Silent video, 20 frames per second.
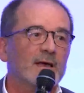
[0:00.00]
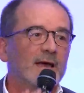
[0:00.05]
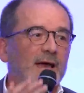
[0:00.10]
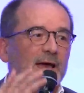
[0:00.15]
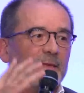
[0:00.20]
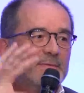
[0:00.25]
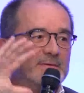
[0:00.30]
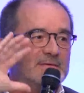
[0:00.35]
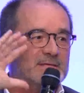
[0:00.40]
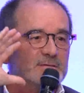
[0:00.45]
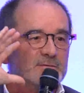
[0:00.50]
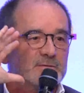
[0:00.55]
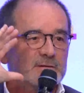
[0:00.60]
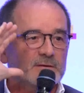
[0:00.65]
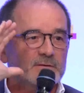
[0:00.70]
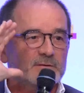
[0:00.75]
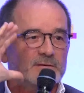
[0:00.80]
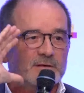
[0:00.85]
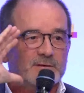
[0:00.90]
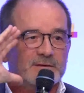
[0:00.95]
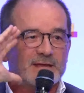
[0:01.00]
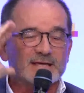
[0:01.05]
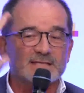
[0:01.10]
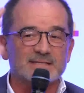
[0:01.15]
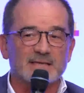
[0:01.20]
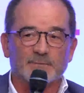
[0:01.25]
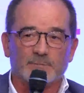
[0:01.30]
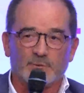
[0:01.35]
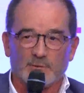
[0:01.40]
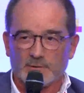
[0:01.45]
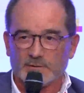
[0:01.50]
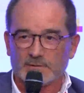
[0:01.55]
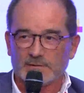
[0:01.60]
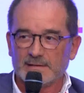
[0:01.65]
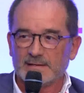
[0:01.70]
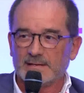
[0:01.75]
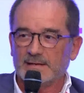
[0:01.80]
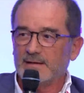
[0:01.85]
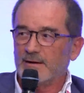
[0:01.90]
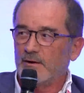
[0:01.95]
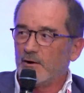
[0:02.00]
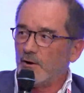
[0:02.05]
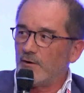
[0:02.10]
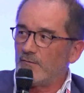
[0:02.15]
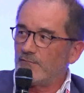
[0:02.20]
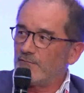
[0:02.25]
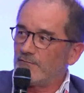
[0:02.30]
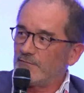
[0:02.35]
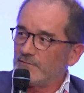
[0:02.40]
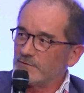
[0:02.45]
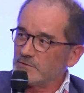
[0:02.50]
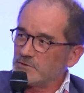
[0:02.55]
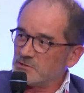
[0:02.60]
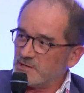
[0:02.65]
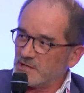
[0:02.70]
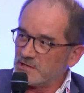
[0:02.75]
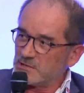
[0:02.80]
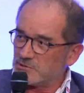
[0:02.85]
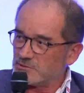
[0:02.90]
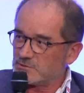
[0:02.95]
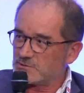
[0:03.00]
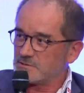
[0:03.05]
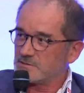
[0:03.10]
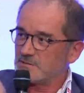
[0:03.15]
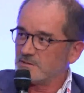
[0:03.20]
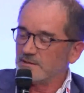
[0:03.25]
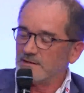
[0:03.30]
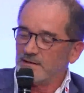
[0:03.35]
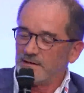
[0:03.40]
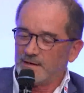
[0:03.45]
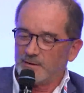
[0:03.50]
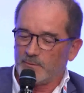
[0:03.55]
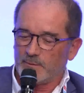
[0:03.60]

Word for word: And this is an, an example of the changes uh,